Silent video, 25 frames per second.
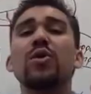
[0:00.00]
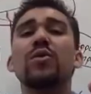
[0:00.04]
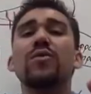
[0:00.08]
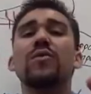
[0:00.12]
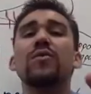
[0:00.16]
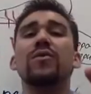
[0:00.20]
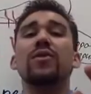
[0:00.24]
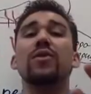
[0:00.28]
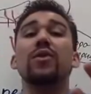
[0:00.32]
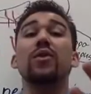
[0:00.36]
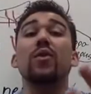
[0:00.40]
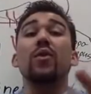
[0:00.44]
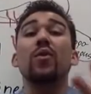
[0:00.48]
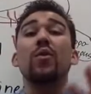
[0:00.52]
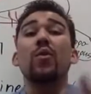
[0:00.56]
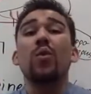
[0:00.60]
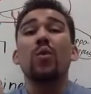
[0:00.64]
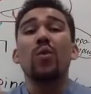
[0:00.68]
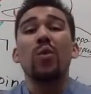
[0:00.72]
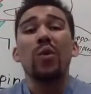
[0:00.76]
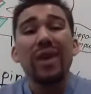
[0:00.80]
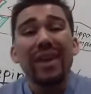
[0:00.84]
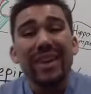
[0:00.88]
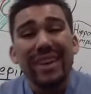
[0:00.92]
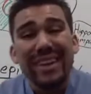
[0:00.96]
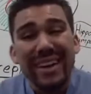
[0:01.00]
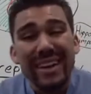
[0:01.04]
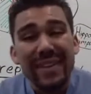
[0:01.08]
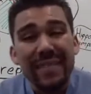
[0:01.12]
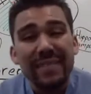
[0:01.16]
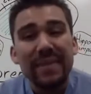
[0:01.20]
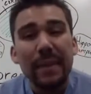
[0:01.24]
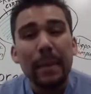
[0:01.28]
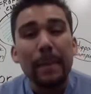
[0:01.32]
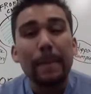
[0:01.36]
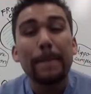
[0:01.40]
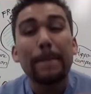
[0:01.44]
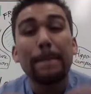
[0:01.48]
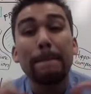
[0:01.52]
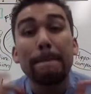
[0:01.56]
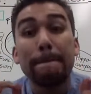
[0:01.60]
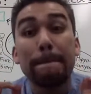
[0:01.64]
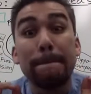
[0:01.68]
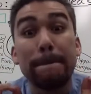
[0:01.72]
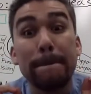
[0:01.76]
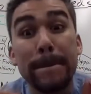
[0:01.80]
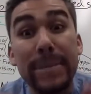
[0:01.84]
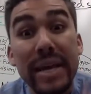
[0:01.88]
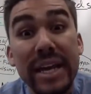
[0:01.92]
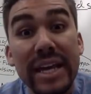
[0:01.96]
over one of the
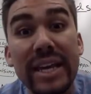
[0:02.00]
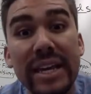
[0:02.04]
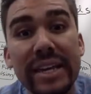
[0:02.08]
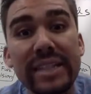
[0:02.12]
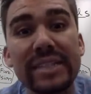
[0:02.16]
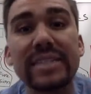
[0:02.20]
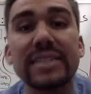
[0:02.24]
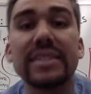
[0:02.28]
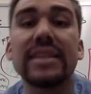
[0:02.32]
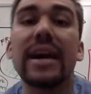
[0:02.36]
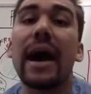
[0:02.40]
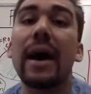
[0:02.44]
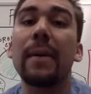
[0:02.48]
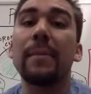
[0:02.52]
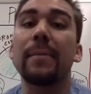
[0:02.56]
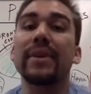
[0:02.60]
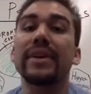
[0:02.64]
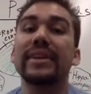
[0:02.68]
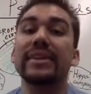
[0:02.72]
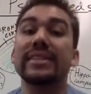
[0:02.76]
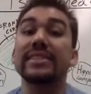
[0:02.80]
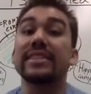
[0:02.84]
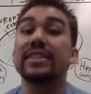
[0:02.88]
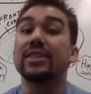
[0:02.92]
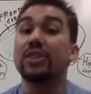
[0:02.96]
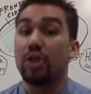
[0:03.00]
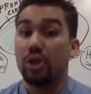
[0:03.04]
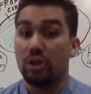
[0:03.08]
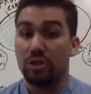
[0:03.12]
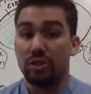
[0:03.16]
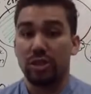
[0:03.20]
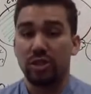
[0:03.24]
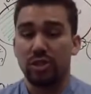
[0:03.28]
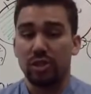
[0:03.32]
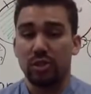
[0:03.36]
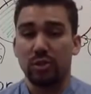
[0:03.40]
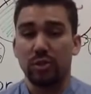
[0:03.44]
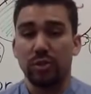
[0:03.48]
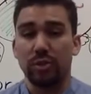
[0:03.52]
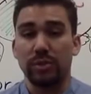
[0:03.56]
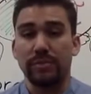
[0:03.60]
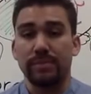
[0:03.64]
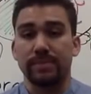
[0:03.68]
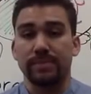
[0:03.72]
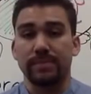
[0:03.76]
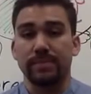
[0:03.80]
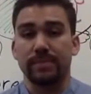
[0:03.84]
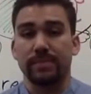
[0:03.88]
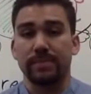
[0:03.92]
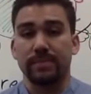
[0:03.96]
biggest topics in nursing school.
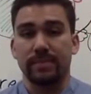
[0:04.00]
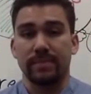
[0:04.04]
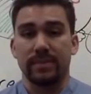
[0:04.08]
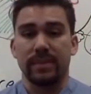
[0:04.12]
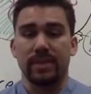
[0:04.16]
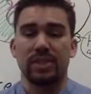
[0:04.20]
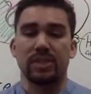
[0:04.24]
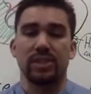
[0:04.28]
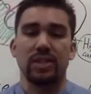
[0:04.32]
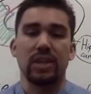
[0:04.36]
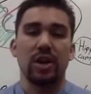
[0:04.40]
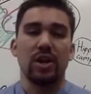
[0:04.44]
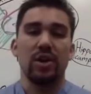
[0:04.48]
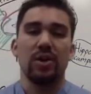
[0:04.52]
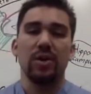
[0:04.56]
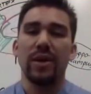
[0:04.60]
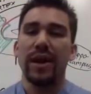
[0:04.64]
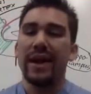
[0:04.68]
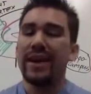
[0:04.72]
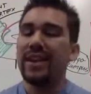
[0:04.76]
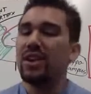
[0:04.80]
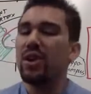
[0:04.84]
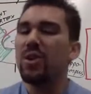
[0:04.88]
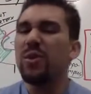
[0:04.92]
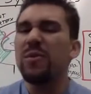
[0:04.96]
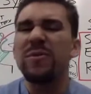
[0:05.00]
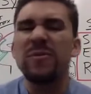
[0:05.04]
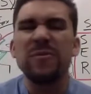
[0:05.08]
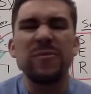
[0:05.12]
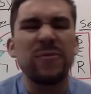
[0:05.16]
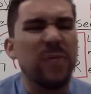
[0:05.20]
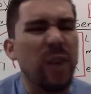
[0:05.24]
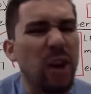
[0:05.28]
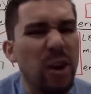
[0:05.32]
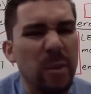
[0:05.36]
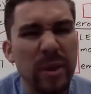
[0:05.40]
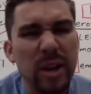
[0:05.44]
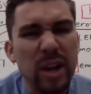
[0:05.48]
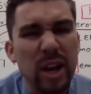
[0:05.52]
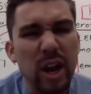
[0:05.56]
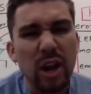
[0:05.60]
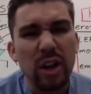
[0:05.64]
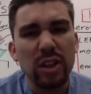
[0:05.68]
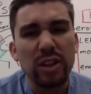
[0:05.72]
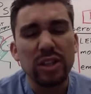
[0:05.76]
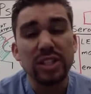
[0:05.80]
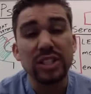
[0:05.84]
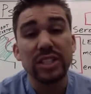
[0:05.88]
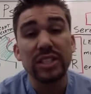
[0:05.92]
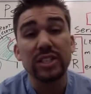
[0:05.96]
So I know
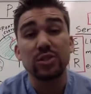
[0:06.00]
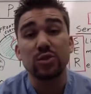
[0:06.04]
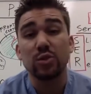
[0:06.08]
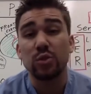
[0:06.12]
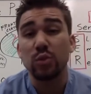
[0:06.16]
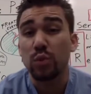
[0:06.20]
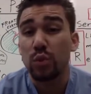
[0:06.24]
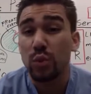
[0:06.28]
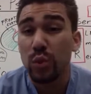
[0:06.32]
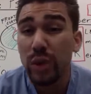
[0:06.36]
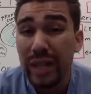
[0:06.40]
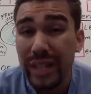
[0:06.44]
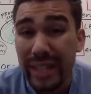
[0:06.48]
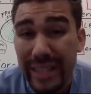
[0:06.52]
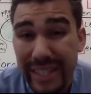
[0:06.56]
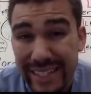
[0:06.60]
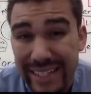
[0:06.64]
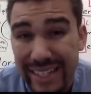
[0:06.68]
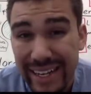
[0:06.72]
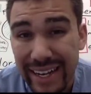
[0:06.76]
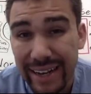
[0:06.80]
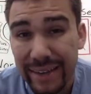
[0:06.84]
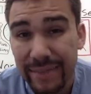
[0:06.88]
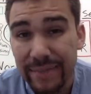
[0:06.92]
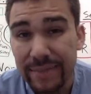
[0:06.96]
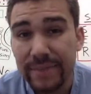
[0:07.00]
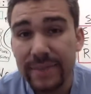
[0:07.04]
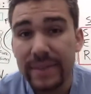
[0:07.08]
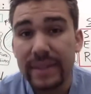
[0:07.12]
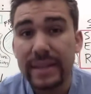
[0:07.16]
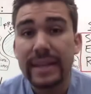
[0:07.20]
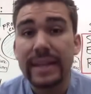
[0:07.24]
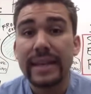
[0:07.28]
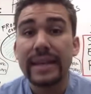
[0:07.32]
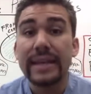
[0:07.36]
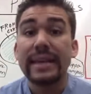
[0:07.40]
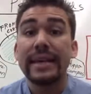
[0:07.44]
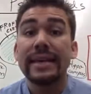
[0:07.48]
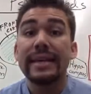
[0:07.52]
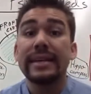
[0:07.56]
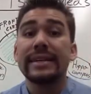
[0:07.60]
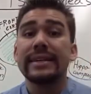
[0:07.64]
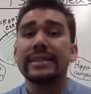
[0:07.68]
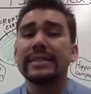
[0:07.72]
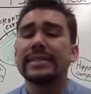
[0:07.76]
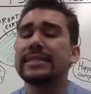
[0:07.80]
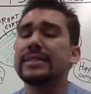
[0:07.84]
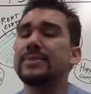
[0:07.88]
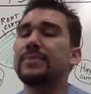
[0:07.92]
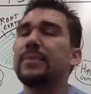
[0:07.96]
pharmacology is really tough,
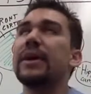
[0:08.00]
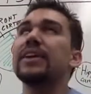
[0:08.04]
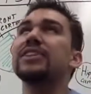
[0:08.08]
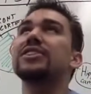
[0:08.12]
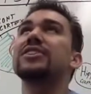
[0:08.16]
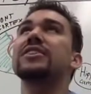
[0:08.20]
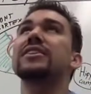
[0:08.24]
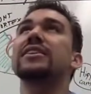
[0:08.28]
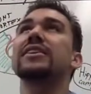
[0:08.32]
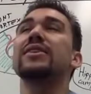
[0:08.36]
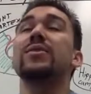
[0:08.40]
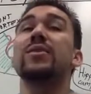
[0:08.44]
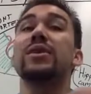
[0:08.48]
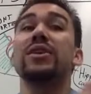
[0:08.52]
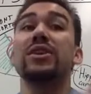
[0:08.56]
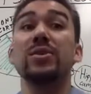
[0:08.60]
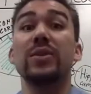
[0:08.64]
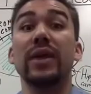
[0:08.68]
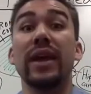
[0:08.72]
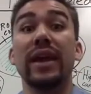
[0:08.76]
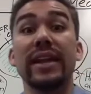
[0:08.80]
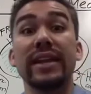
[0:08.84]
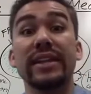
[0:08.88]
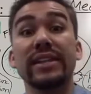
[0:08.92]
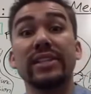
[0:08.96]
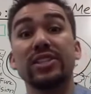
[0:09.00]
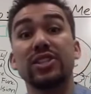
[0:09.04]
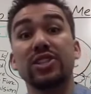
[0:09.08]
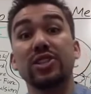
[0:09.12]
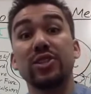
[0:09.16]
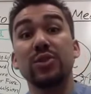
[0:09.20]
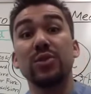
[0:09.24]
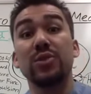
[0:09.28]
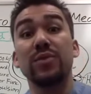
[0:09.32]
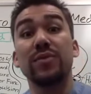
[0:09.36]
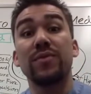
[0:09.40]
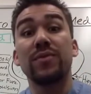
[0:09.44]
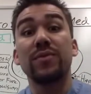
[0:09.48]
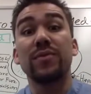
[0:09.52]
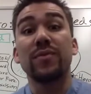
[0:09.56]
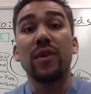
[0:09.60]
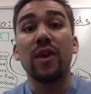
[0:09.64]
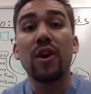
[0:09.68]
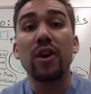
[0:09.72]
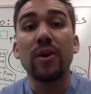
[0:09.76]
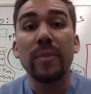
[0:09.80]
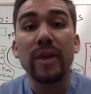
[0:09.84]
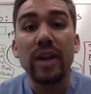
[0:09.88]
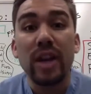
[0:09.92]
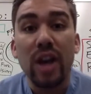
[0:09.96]
especially when you get into
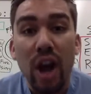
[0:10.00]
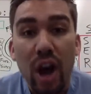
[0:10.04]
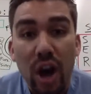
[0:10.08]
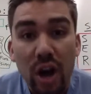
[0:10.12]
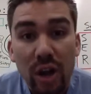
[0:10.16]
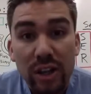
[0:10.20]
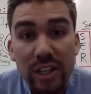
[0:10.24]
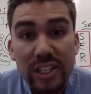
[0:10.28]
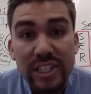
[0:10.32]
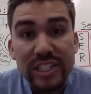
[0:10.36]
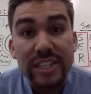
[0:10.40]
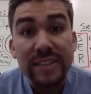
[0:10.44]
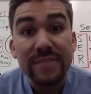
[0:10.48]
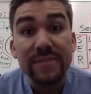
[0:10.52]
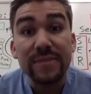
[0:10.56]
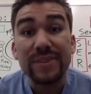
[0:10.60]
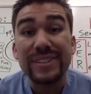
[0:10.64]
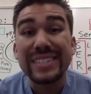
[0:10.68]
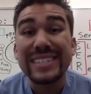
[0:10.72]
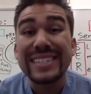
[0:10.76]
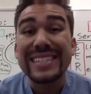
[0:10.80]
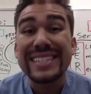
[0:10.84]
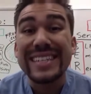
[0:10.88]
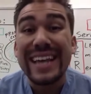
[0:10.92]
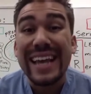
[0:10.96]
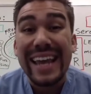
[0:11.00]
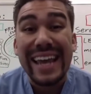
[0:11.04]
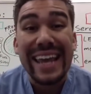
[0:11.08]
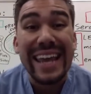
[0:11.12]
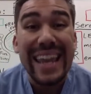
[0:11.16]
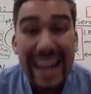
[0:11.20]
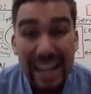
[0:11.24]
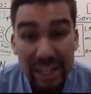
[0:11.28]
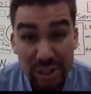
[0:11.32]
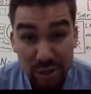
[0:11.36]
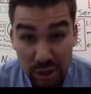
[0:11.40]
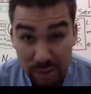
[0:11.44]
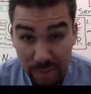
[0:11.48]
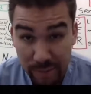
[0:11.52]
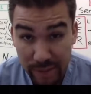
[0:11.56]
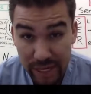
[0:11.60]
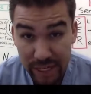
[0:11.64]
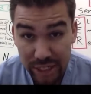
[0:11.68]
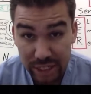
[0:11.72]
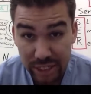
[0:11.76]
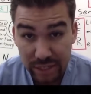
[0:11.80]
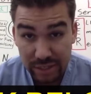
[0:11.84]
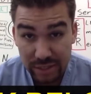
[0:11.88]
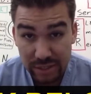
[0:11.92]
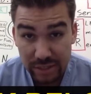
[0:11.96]
pharmacology for psychiatric
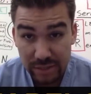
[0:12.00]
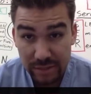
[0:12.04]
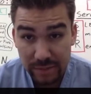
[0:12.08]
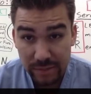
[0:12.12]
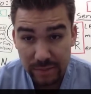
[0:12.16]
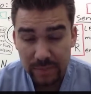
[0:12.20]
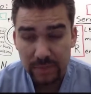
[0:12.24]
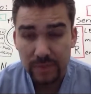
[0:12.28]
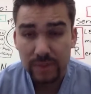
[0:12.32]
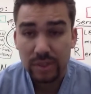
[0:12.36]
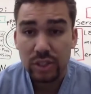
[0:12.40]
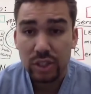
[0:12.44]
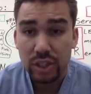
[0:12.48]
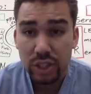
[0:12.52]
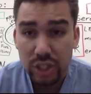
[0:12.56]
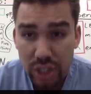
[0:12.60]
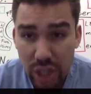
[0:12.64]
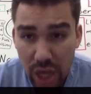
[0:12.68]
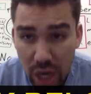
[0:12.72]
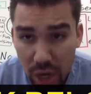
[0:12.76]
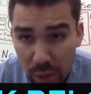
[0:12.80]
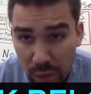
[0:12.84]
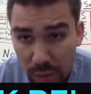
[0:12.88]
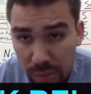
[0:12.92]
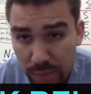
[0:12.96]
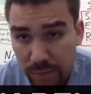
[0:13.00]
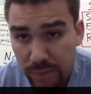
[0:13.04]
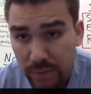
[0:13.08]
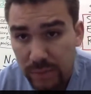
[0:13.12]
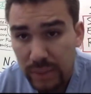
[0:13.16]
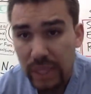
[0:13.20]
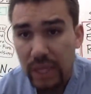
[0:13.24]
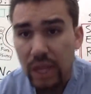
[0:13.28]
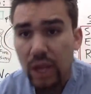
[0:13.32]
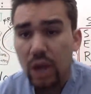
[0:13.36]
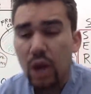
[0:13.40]
patients. So